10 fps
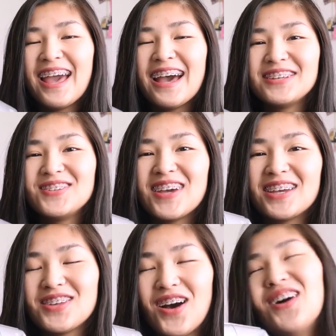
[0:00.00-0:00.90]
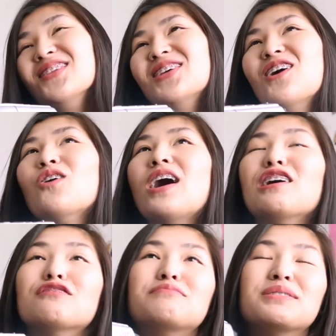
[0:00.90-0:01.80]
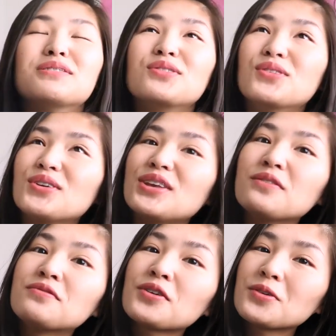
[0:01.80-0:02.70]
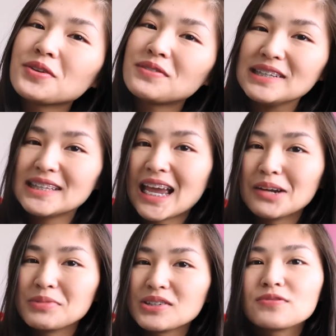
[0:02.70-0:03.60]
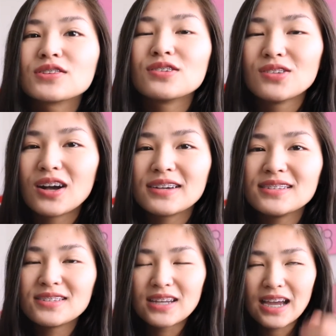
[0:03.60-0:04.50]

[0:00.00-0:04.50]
As you guys all know, I have been looking for one of these cameras for the longest